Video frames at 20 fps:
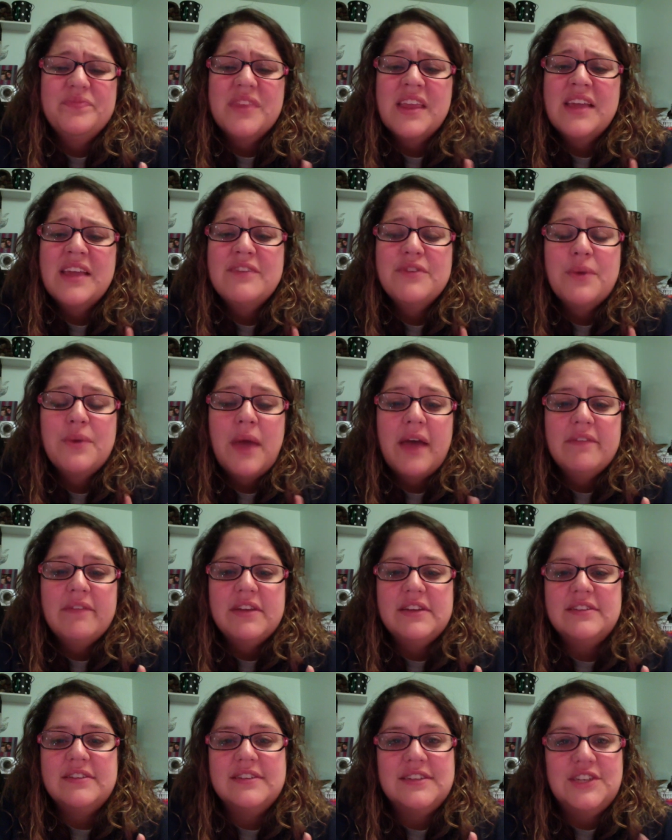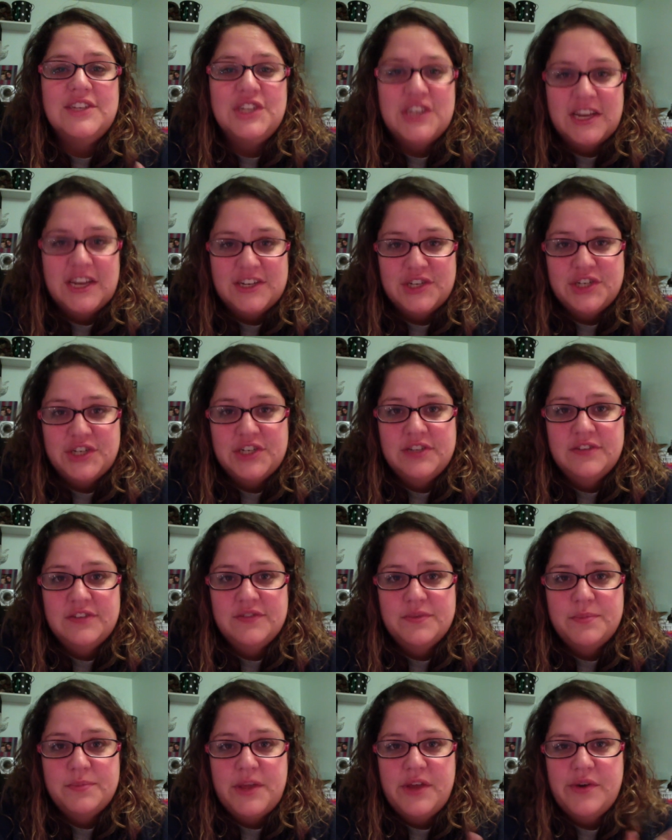If you have any suggestions
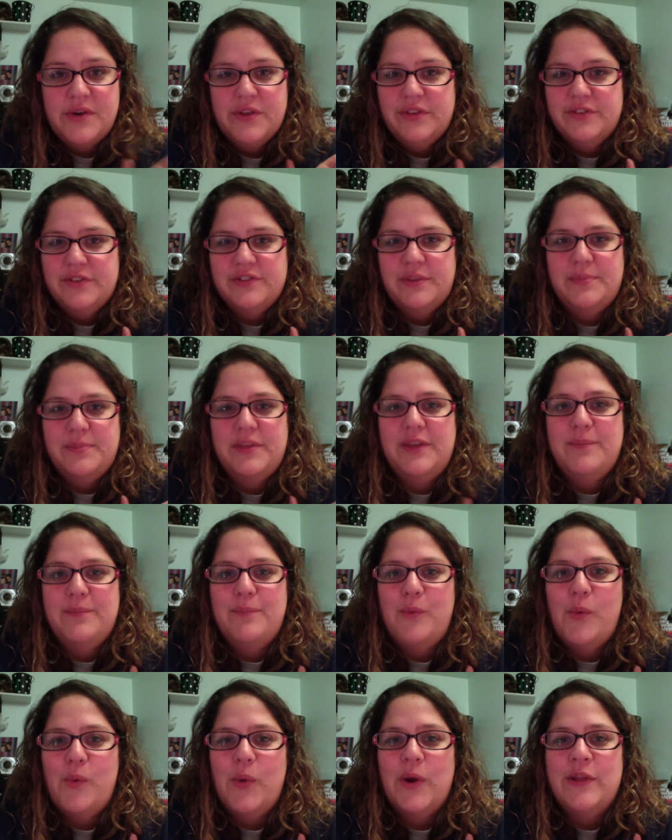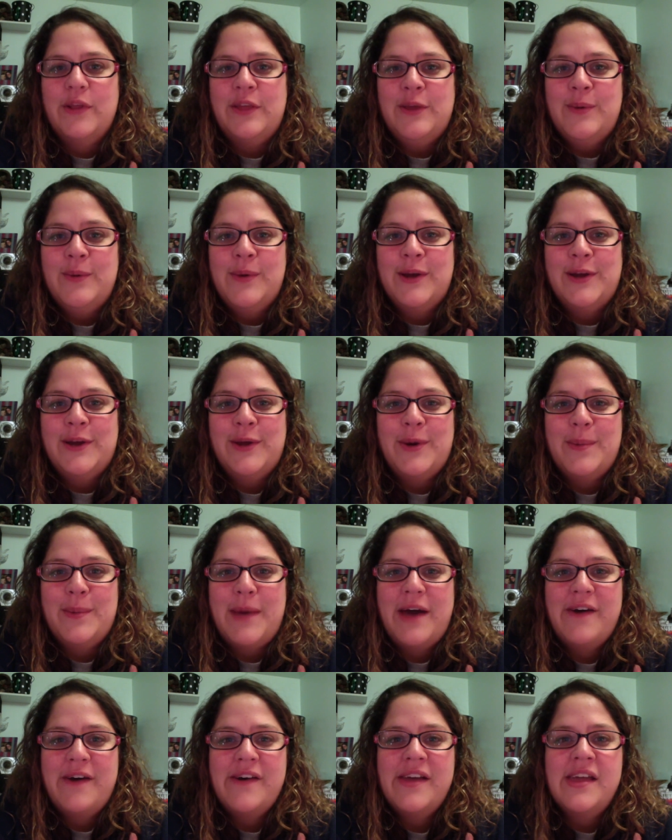for me, or there's something more that you want to know
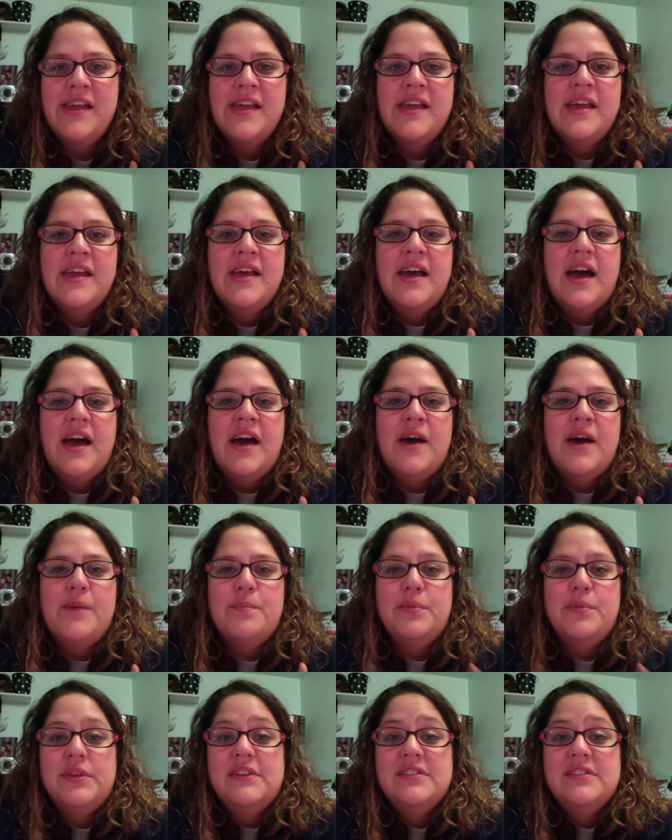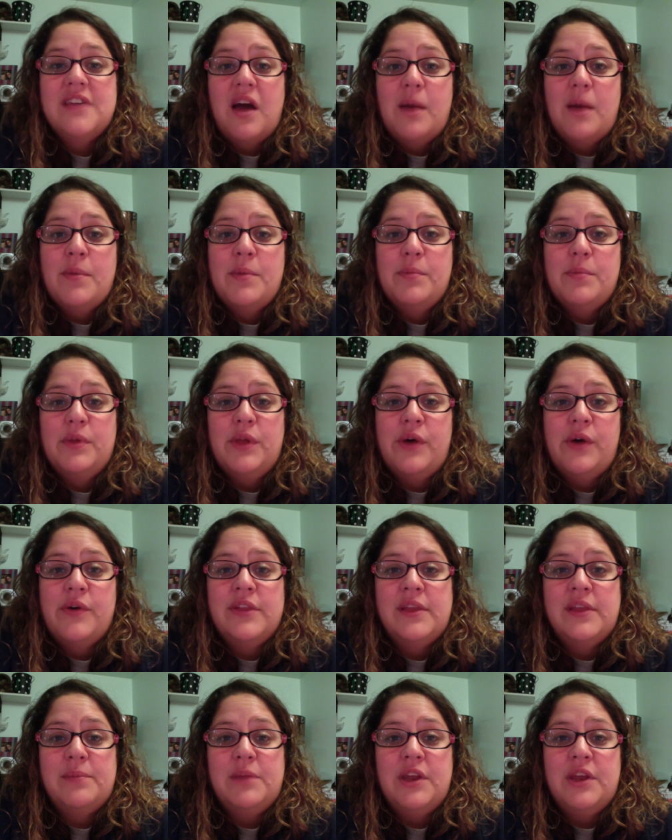about, please comment below
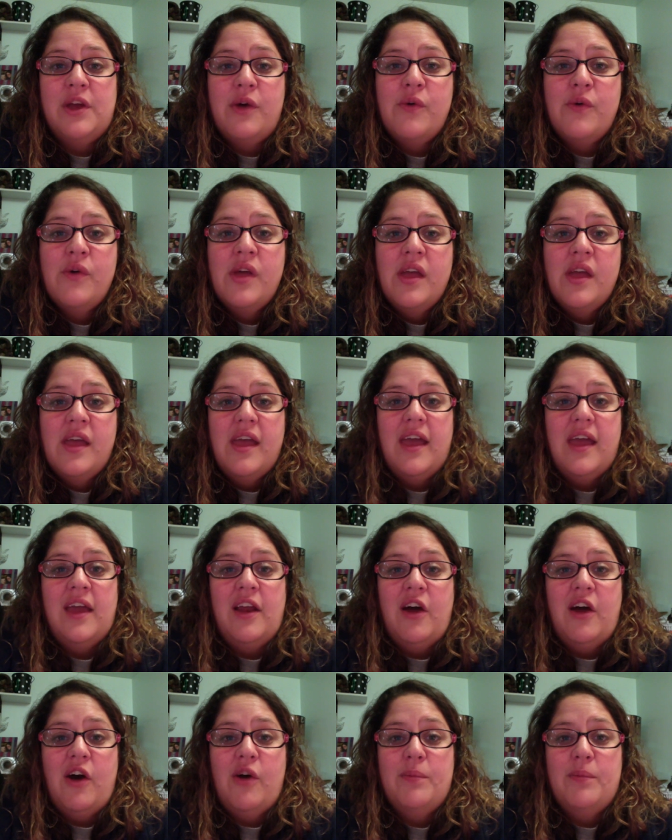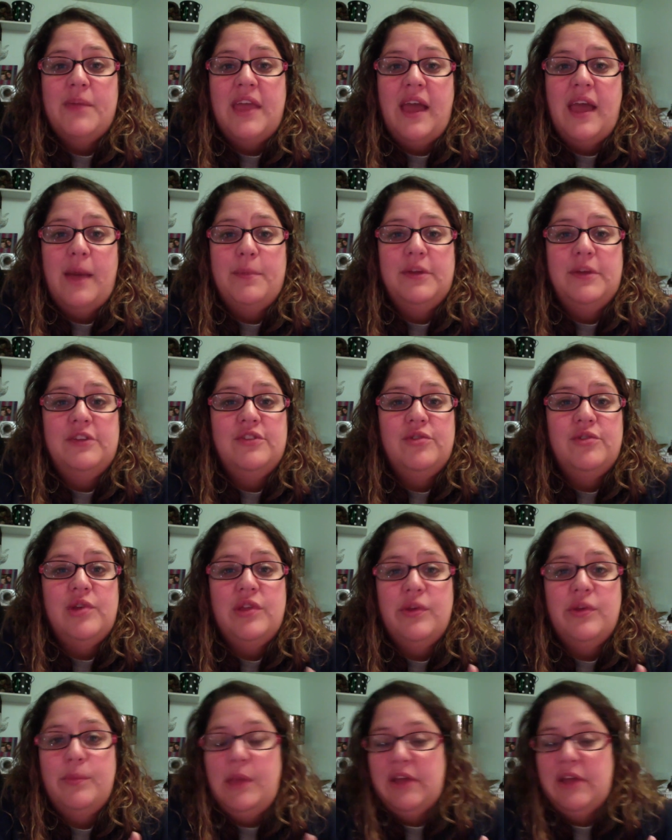and let me know. And I'll be happy to
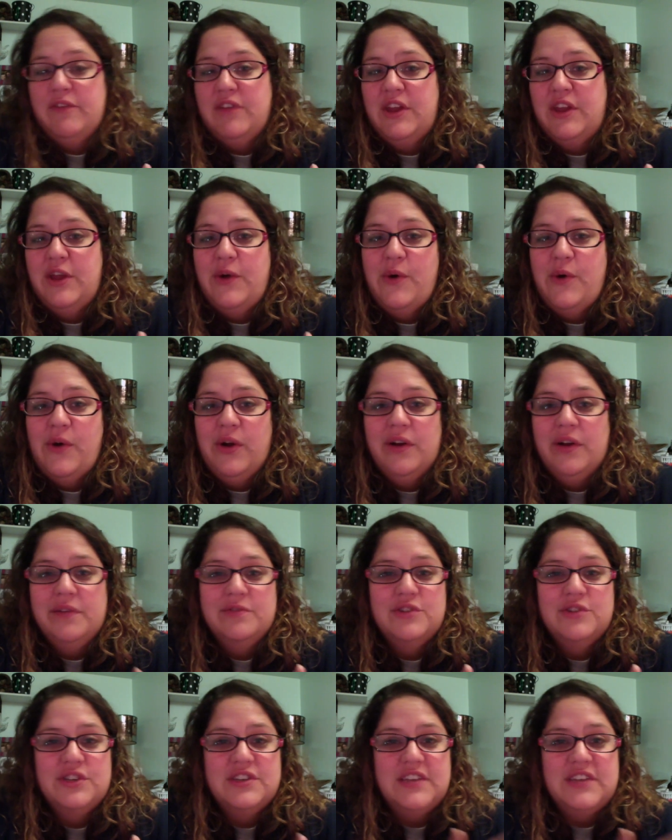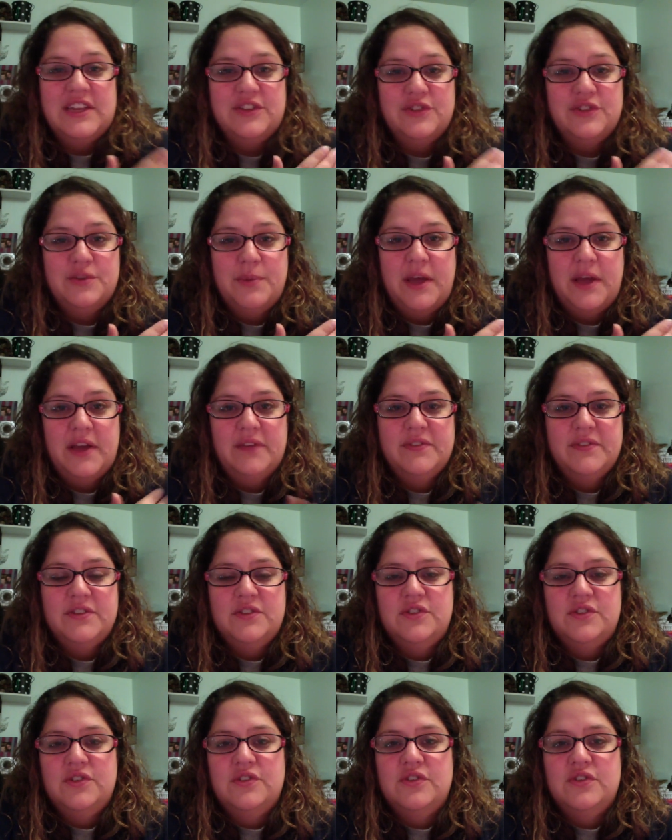either make a video or just answer you back if
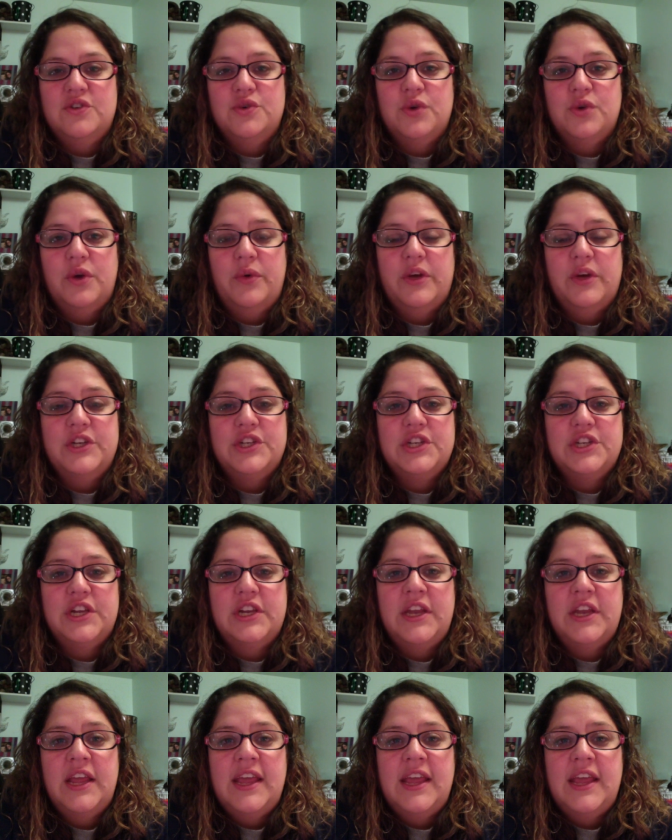it's just a short question.